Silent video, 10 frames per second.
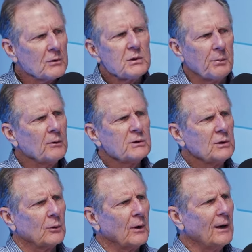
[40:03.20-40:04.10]
they're supposed
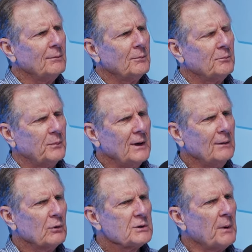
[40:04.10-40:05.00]
to. And
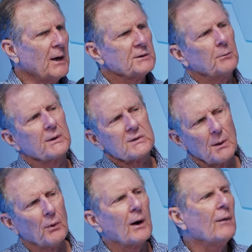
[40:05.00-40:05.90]
being responsible to
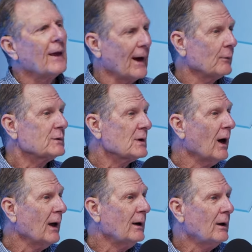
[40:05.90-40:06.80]
someone on the
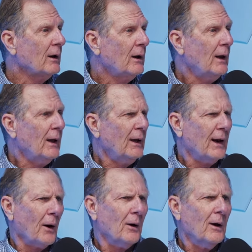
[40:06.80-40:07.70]
outside.
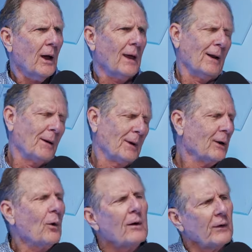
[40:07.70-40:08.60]
Now, and I'm going to
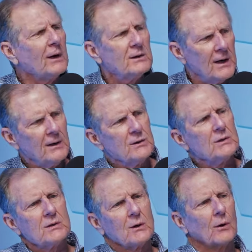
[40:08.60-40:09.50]
go off on a
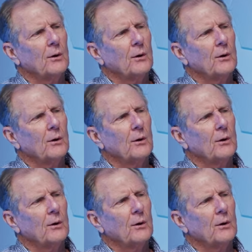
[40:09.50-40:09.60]
tangent here,